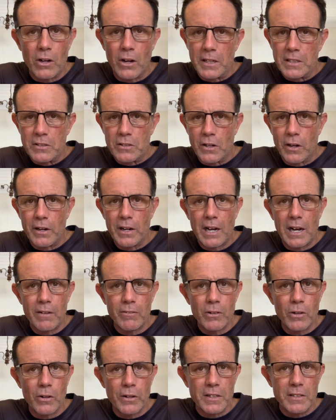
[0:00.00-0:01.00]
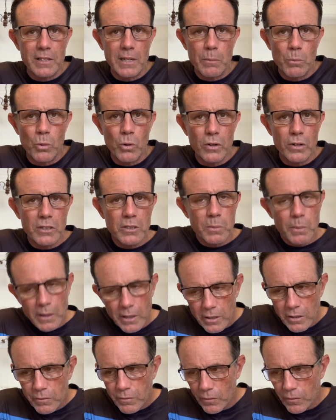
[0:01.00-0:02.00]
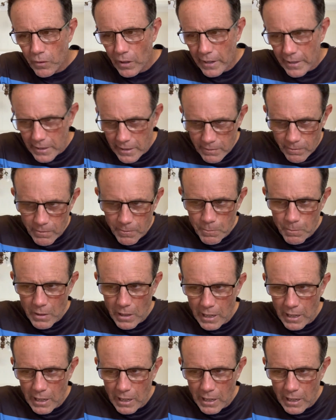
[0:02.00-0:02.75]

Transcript: I don't have a lot of deep water experience for flathead.